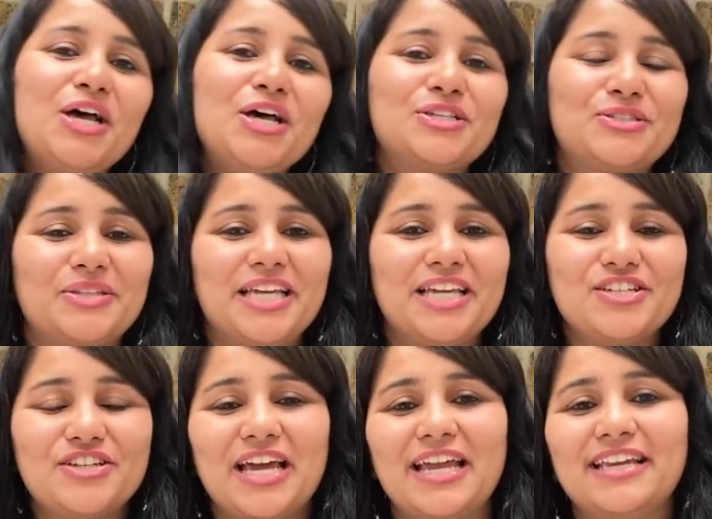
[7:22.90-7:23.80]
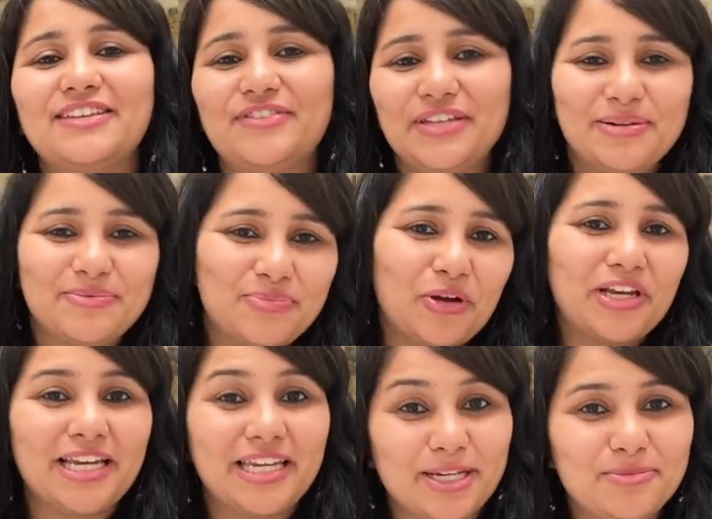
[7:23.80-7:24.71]
So they shared three
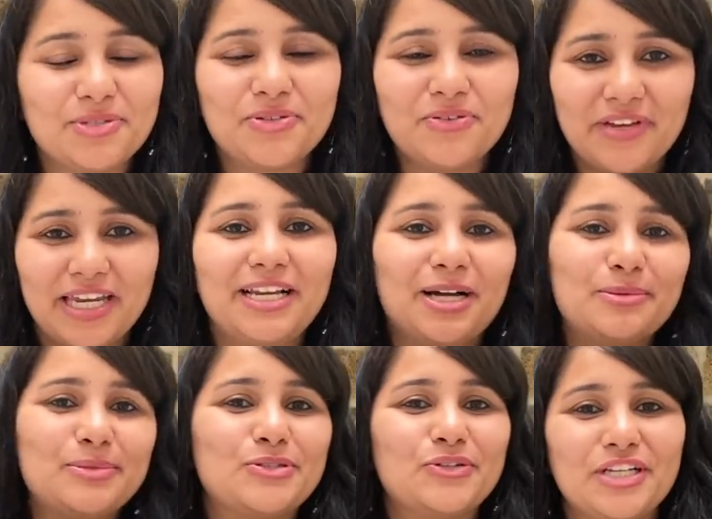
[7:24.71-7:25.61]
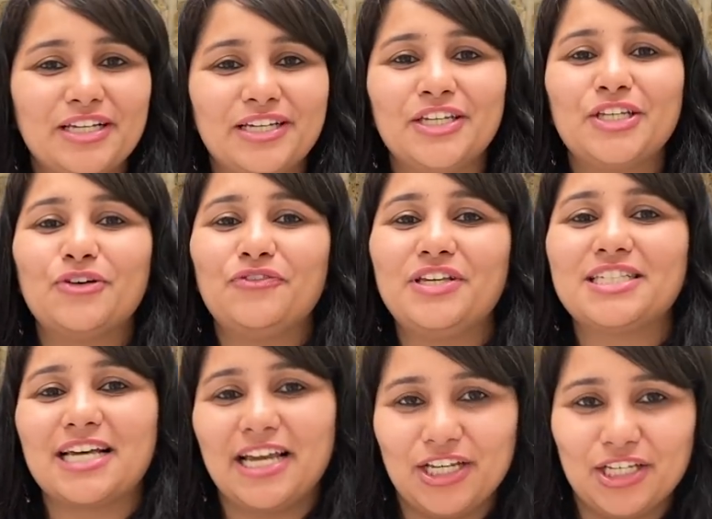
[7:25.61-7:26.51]
important tips when it comes to clearing your
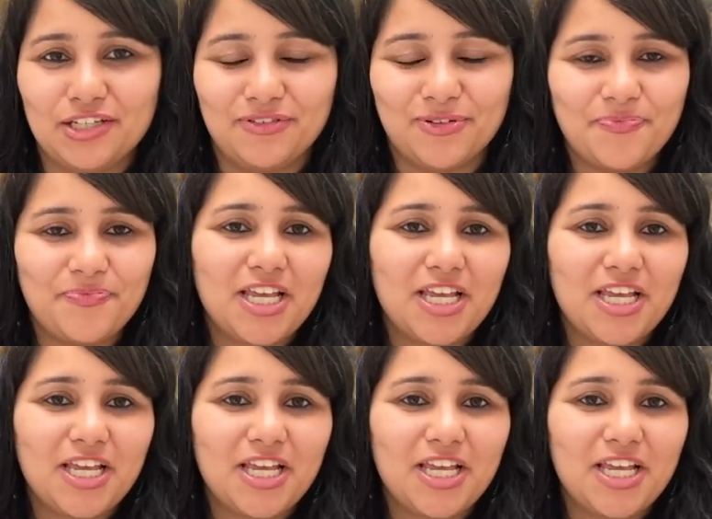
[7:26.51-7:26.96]
visa interview.